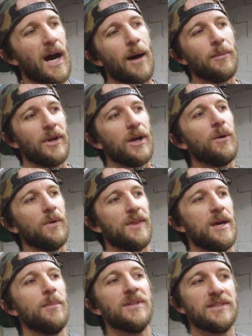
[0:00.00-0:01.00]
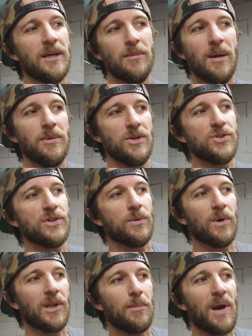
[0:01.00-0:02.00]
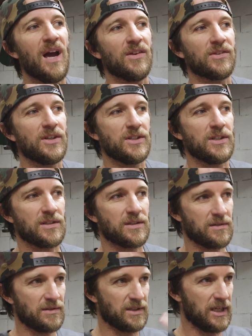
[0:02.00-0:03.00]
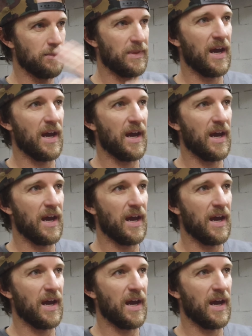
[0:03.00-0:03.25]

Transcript: Yeah, I'm gonna go with him and say maybe you should wear the mask and just skip